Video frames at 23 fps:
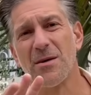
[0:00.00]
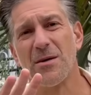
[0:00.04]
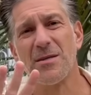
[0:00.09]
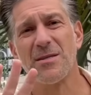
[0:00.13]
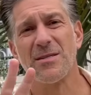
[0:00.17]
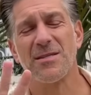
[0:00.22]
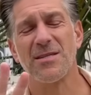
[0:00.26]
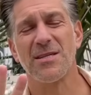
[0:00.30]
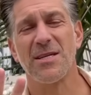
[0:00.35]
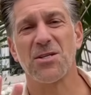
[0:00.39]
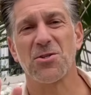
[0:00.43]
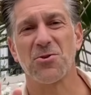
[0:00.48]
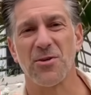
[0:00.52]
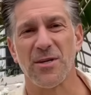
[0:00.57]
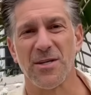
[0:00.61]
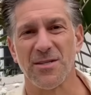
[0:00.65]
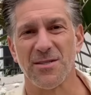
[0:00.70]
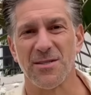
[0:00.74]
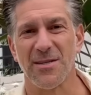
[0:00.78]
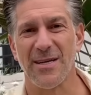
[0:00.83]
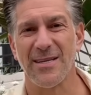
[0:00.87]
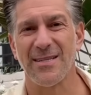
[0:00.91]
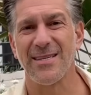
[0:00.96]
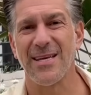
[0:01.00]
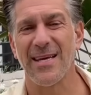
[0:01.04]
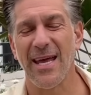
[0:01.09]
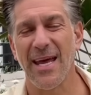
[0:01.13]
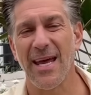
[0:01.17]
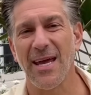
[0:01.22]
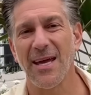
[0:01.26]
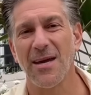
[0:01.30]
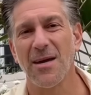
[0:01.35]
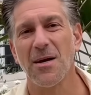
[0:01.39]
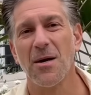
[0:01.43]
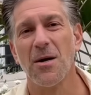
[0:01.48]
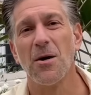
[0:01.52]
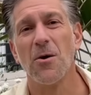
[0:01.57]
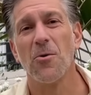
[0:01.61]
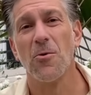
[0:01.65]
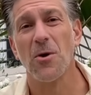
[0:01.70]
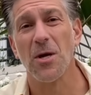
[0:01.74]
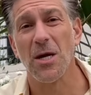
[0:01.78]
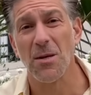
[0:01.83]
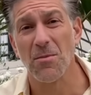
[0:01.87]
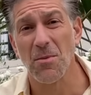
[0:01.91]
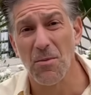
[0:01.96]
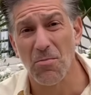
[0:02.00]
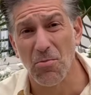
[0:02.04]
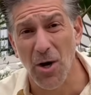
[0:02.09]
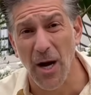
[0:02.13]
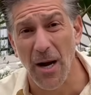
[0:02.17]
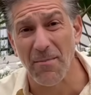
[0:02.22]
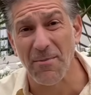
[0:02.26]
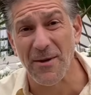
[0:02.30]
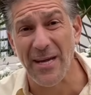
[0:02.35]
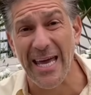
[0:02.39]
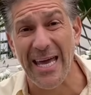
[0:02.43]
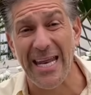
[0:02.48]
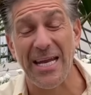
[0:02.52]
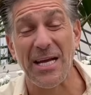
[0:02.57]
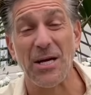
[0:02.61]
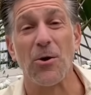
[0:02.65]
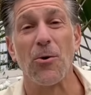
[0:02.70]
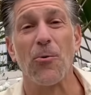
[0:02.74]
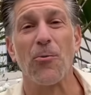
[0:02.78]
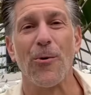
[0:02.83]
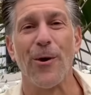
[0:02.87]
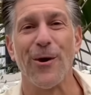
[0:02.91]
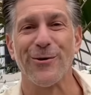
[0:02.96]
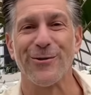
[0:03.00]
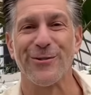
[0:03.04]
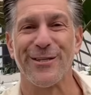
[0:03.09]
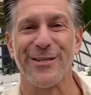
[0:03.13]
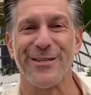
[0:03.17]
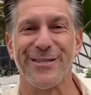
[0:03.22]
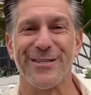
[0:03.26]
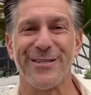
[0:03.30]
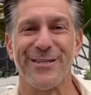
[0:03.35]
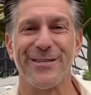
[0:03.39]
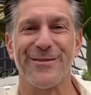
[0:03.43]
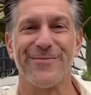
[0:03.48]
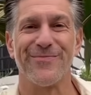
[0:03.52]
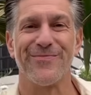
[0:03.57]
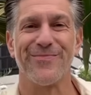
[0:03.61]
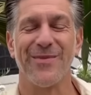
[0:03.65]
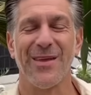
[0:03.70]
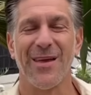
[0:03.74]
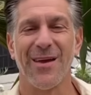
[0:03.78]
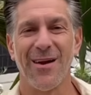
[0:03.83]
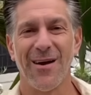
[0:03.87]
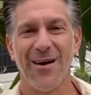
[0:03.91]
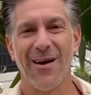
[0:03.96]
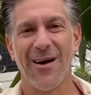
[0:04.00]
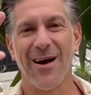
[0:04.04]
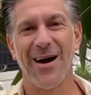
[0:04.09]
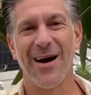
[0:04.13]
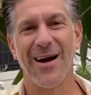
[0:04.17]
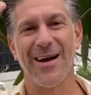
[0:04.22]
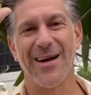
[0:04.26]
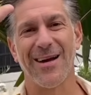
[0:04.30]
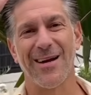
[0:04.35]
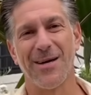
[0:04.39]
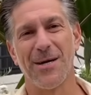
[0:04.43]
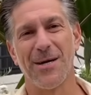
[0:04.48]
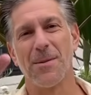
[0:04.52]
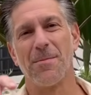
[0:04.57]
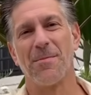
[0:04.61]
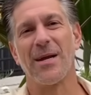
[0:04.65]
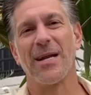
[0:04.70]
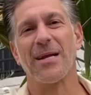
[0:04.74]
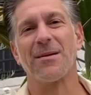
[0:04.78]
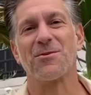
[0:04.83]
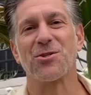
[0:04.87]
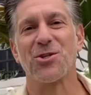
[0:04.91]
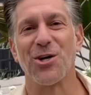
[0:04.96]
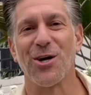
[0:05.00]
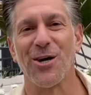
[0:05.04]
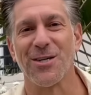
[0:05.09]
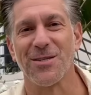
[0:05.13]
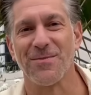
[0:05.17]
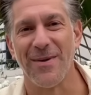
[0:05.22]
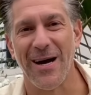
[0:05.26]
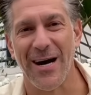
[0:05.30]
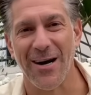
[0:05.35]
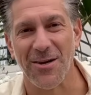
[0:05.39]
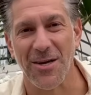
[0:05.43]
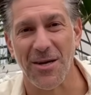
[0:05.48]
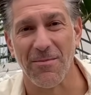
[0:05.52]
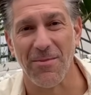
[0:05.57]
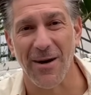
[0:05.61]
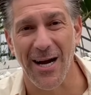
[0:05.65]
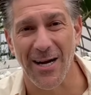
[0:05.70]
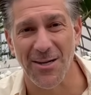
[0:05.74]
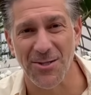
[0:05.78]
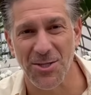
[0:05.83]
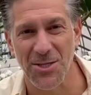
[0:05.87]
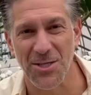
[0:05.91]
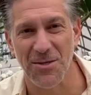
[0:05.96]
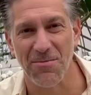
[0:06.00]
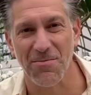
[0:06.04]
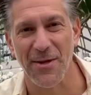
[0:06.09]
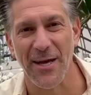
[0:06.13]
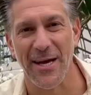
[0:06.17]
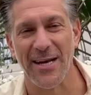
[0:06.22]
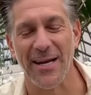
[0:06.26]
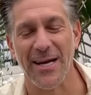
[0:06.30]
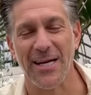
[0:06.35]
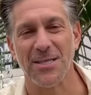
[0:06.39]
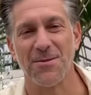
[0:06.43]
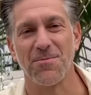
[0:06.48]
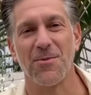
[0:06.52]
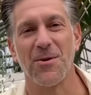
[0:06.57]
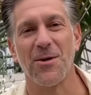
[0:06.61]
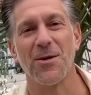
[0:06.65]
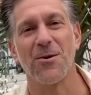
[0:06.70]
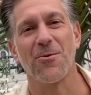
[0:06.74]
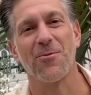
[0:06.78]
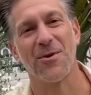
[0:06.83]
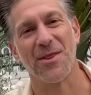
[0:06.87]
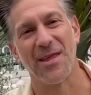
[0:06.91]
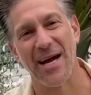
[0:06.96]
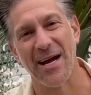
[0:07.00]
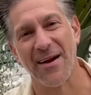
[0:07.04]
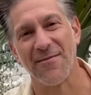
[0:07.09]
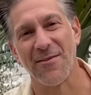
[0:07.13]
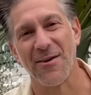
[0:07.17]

citrus, and today we're gonna be propagating roses. Hi, my name is Charles Malki, biologist and plant expert with IV